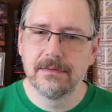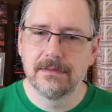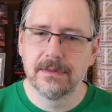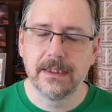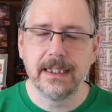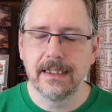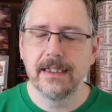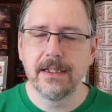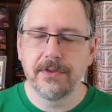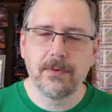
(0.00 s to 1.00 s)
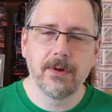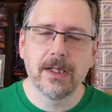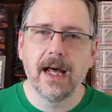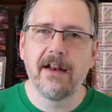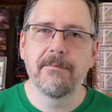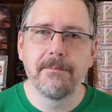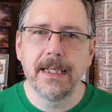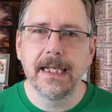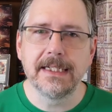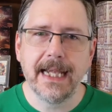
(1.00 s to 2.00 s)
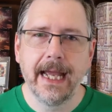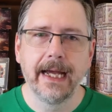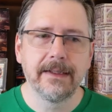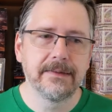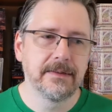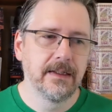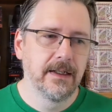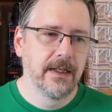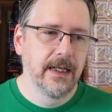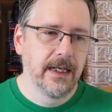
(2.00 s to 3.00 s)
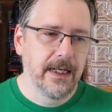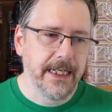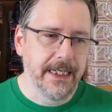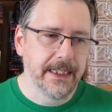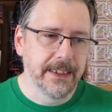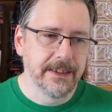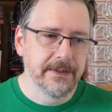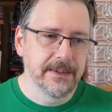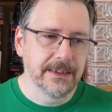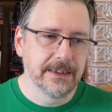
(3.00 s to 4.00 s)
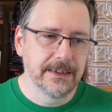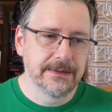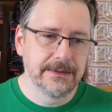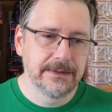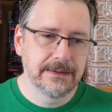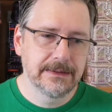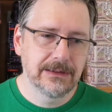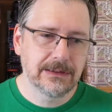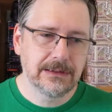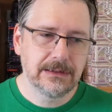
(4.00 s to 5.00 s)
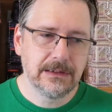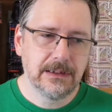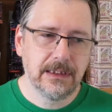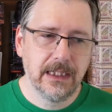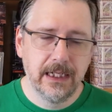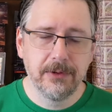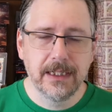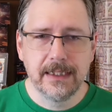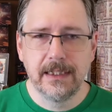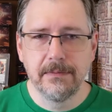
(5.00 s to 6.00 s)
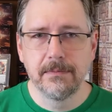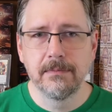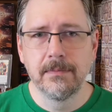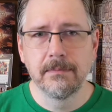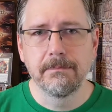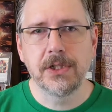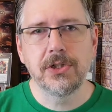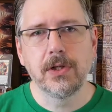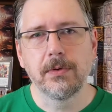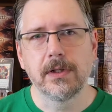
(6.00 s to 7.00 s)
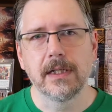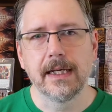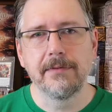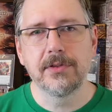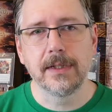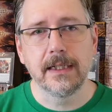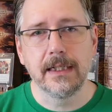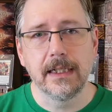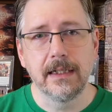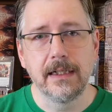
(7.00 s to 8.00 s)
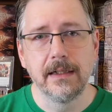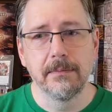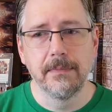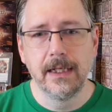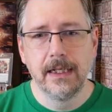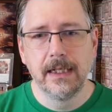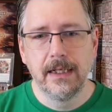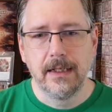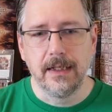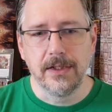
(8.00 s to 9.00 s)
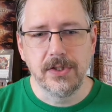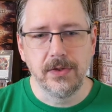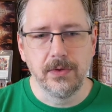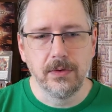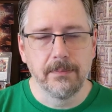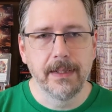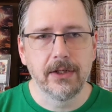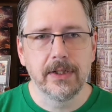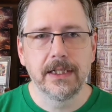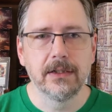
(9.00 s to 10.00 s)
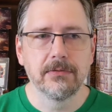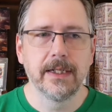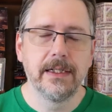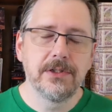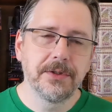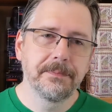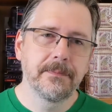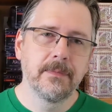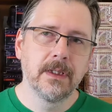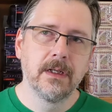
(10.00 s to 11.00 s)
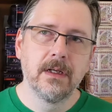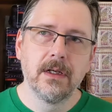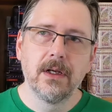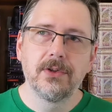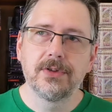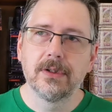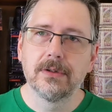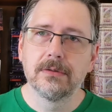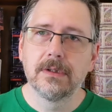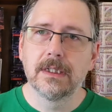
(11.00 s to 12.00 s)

Again, he can throw a lot of big attacks, and I would like him much lower in life so I can get him into a better kill range. So